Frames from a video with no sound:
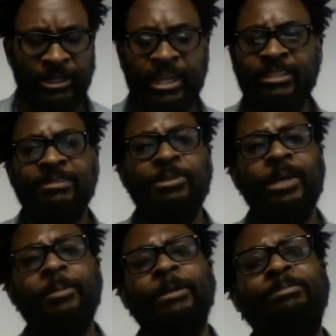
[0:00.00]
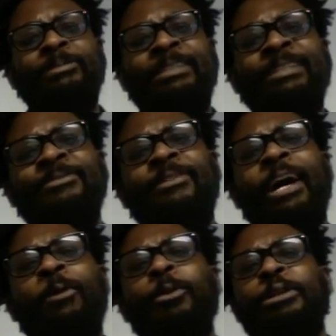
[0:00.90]
They need to be able to
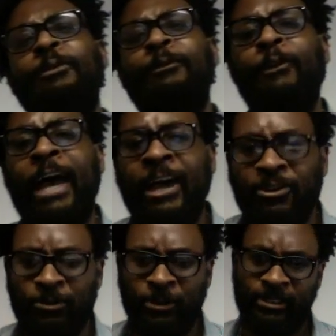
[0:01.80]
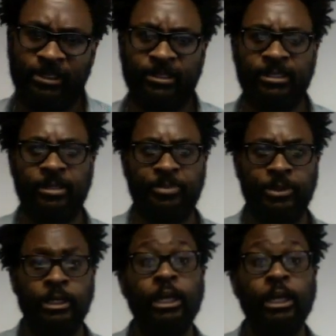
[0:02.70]
identify what the value is of the company